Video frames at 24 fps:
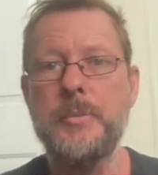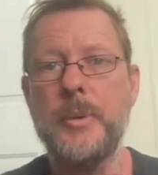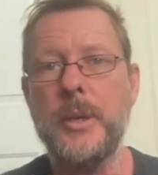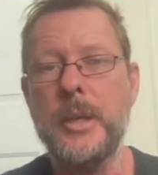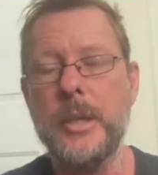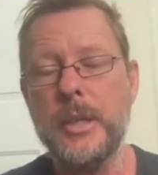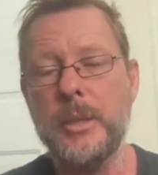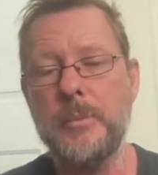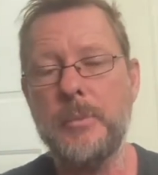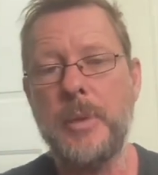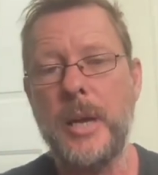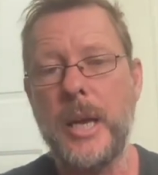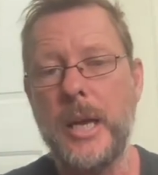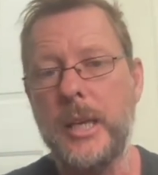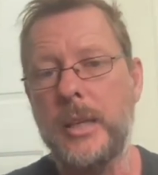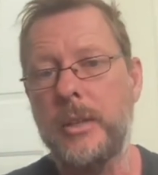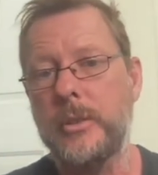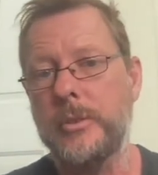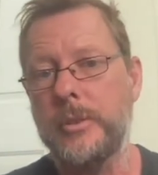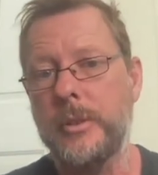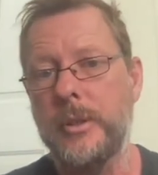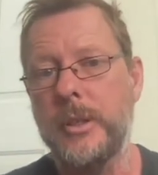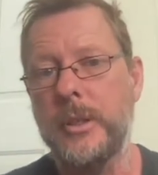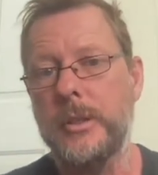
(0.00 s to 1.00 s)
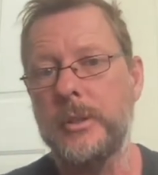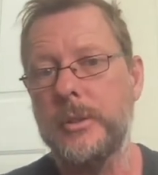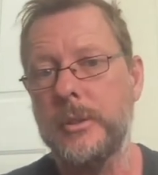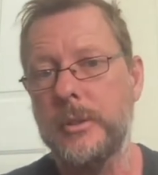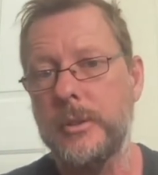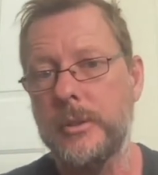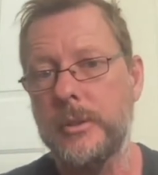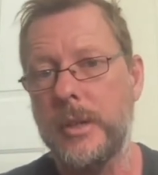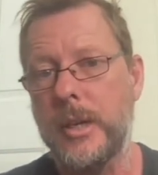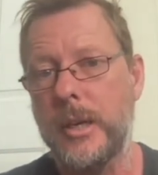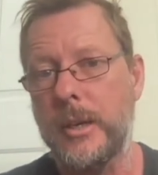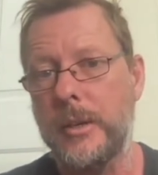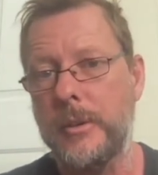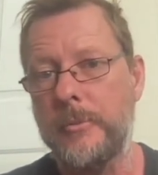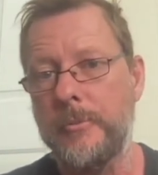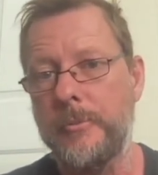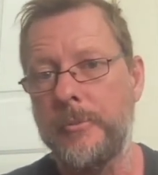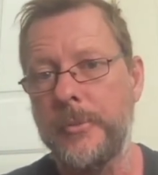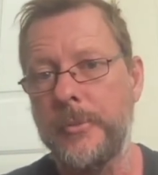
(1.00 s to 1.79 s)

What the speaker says: be in the paddock trying to grow.